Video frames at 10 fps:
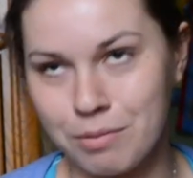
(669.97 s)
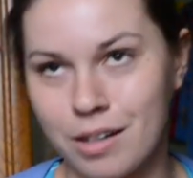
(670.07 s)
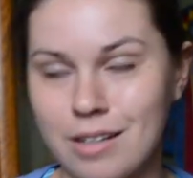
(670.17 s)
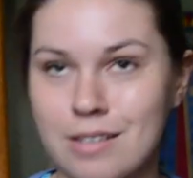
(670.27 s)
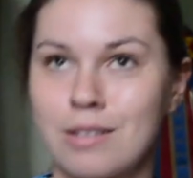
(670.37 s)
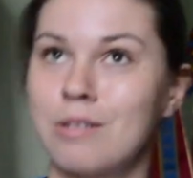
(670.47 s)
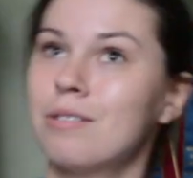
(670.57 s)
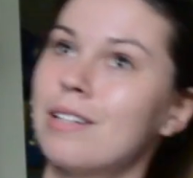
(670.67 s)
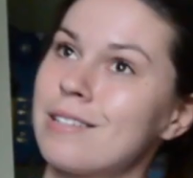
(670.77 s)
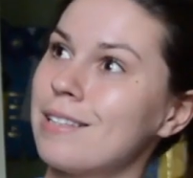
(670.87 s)
because who
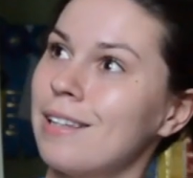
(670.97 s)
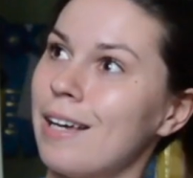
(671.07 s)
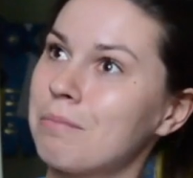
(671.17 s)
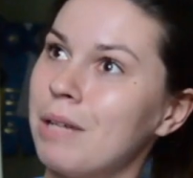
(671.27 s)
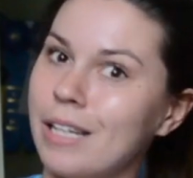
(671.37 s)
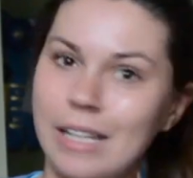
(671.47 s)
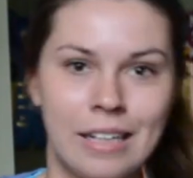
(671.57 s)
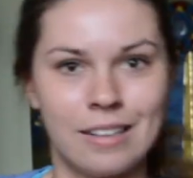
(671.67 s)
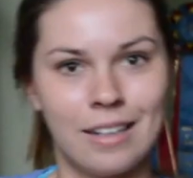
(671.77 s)
doesn't like money?